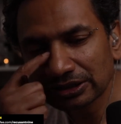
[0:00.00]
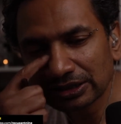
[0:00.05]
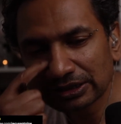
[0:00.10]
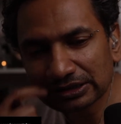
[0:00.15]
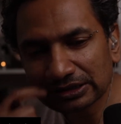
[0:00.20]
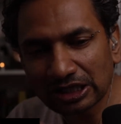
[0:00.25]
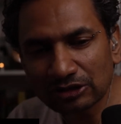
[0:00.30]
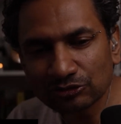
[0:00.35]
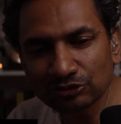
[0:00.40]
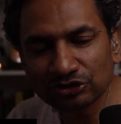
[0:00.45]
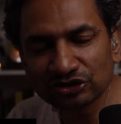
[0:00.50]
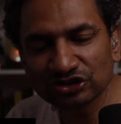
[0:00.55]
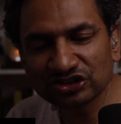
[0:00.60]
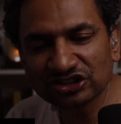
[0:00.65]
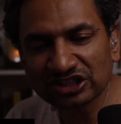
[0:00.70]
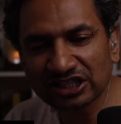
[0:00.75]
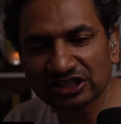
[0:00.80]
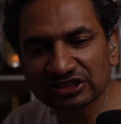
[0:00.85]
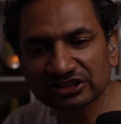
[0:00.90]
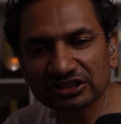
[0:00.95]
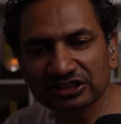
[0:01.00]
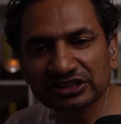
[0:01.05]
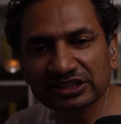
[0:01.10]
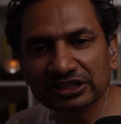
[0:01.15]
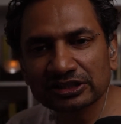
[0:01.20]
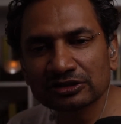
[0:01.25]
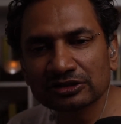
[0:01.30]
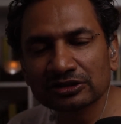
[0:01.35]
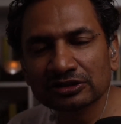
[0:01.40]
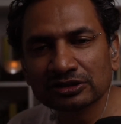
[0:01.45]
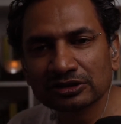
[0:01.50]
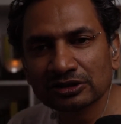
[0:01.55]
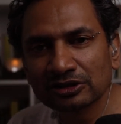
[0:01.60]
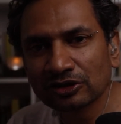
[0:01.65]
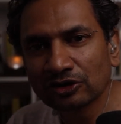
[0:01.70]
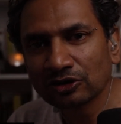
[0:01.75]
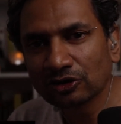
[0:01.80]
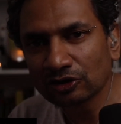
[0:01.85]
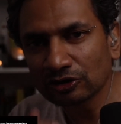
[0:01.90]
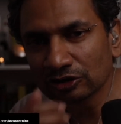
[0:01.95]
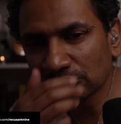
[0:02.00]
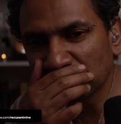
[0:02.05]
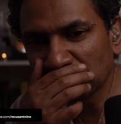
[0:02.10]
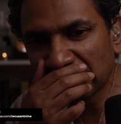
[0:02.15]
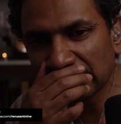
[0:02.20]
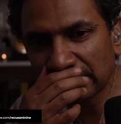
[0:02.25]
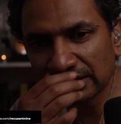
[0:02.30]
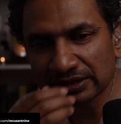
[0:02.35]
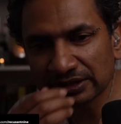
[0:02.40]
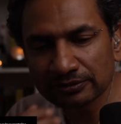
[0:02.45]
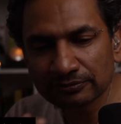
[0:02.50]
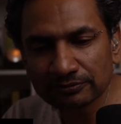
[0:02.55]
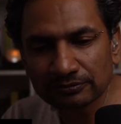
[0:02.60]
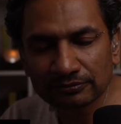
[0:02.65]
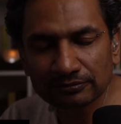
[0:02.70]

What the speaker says: and Arooj Shah says, here, hold my...